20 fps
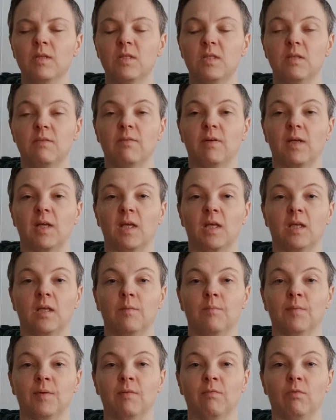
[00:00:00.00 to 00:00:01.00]
See if I can
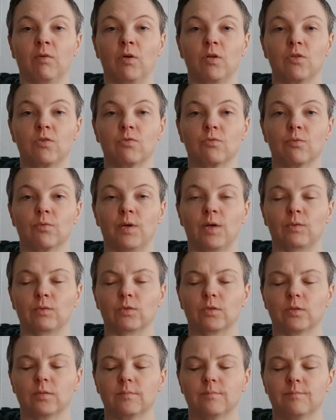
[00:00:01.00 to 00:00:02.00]
keep my voice
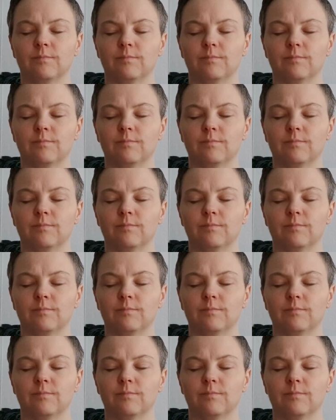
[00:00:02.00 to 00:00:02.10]
throughout.